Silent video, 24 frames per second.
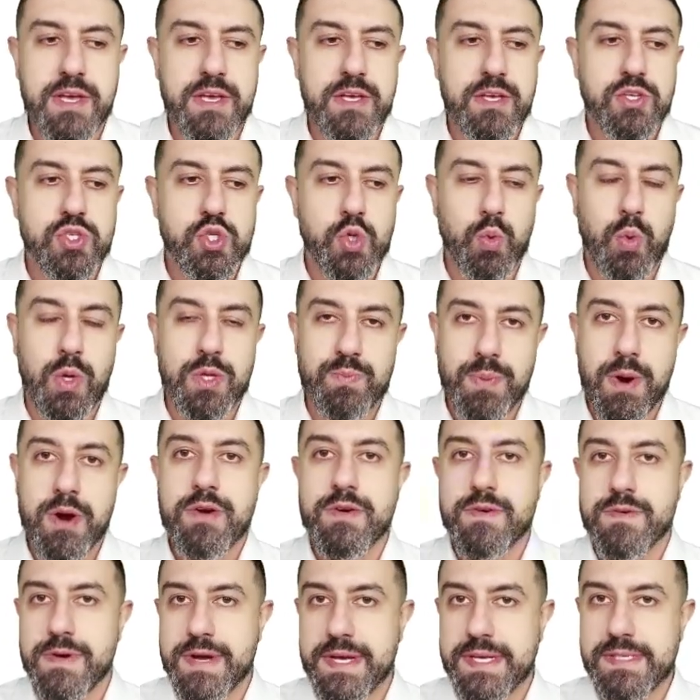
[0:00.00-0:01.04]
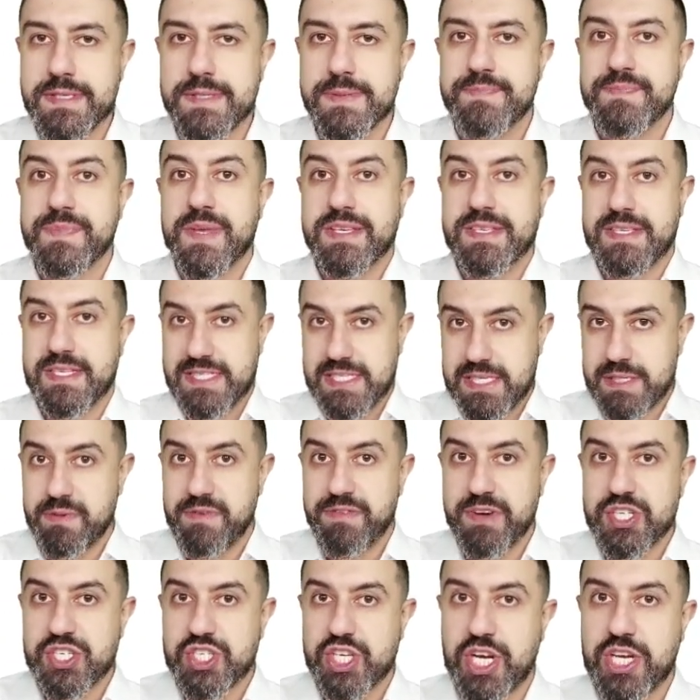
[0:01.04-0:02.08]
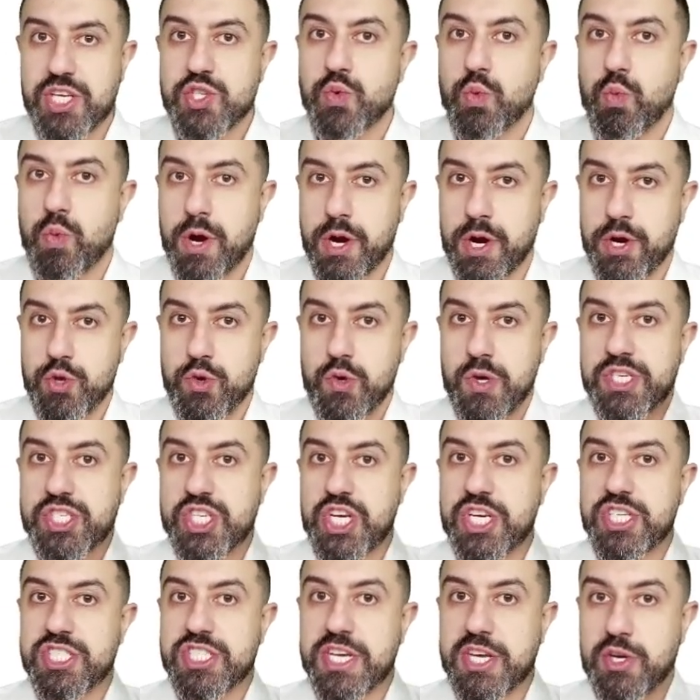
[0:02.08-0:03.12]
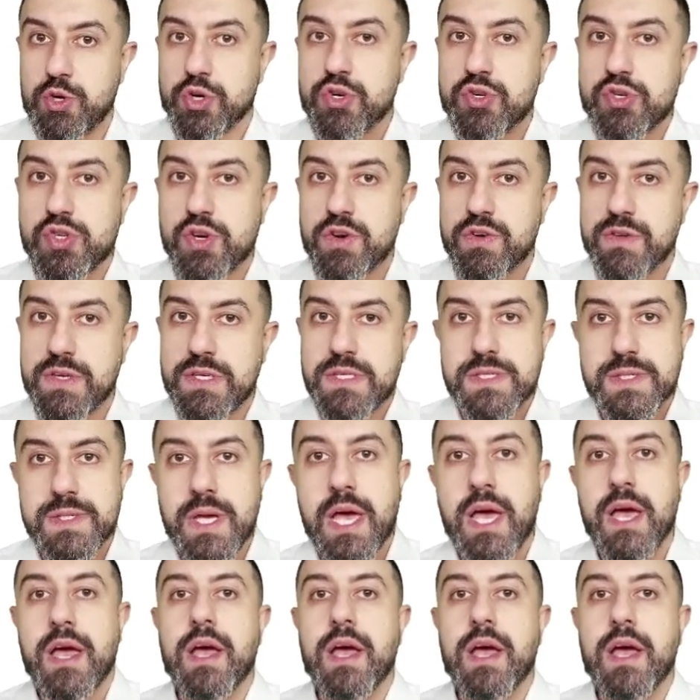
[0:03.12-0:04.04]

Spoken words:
So what barter is a system of exchange where you exchange a good or service